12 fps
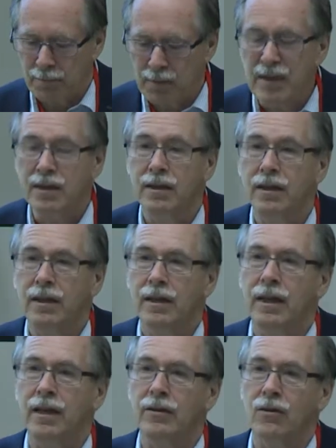peak
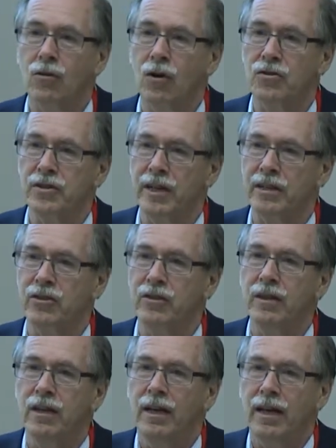in the cross
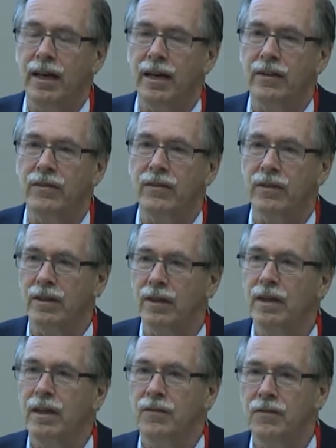section. And
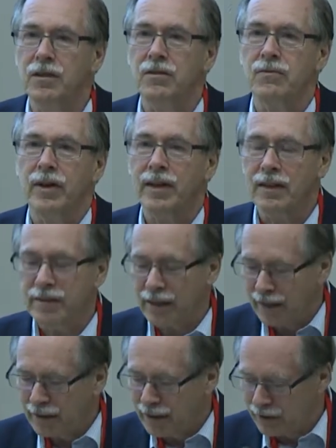these very
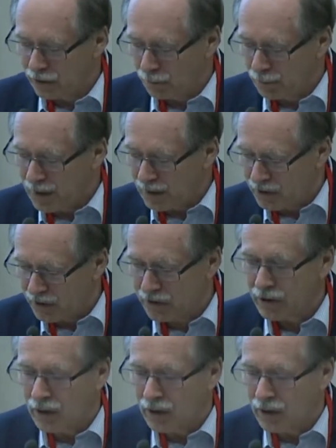tiny little peaks